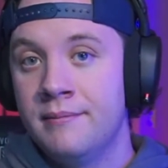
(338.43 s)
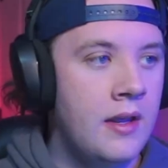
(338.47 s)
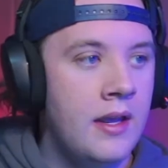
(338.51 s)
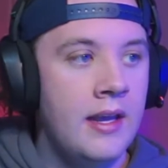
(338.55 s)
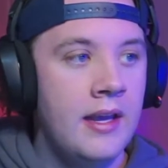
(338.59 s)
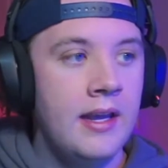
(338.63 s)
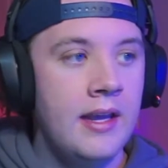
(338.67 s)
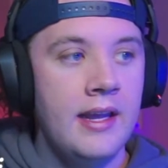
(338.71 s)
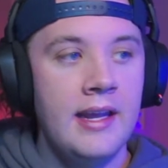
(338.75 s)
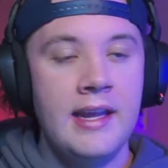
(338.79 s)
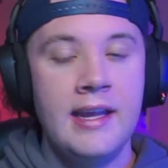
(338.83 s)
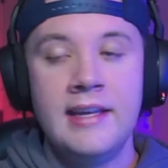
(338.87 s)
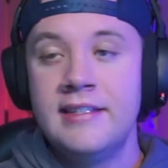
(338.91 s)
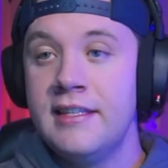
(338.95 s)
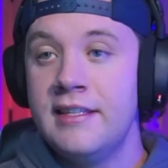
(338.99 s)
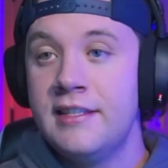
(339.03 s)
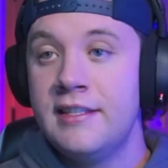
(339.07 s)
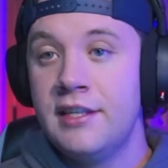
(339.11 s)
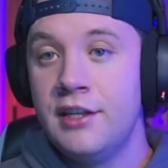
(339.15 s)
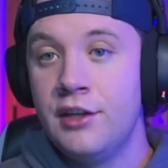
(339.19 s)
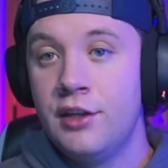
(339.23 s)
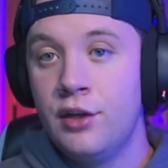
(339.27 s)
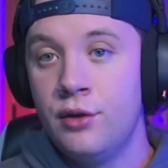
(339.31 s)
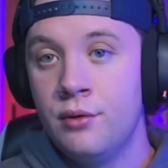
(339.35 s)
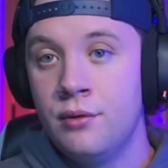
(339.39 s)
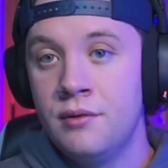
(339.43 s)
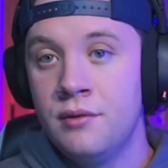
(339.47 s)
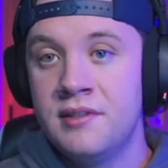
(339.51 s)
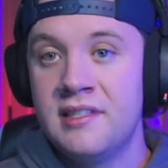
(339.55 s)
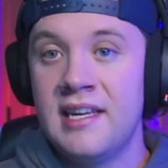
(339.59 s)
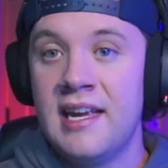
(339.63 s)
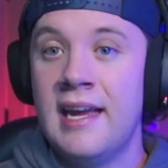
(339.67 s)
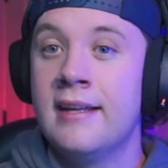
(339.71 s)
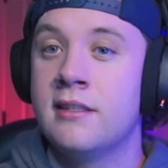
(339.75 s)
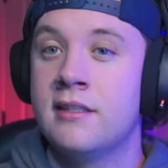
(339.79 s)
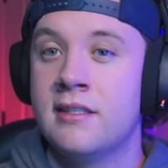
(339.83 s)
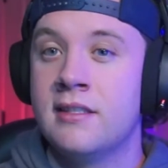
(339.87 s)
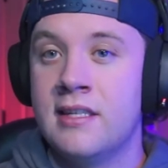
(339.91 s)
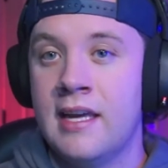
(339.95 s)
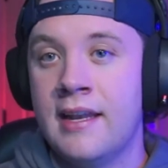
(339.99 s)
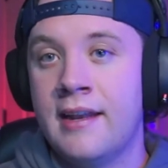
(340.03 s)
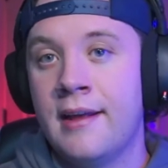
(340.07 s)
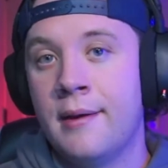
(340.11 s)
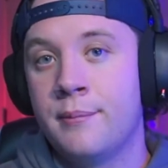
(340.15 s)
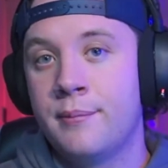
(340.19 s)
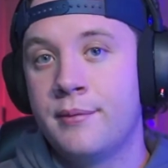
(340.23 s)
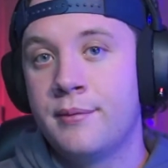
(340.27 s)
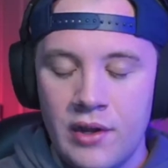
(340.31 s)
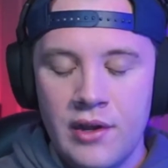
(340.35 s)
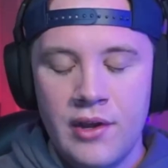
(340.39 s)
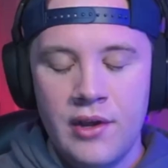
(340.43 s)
Easy to use and set up.